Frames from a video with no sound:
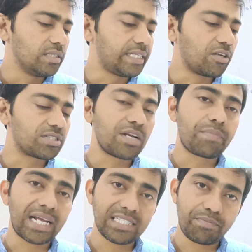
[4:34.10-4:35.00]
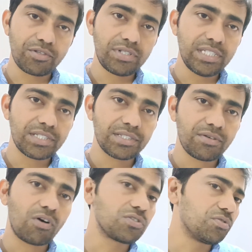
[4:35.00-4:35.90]
Jane Austen, Pride and Prejudice,
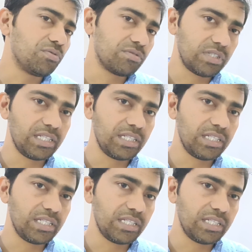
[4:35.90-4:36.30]
also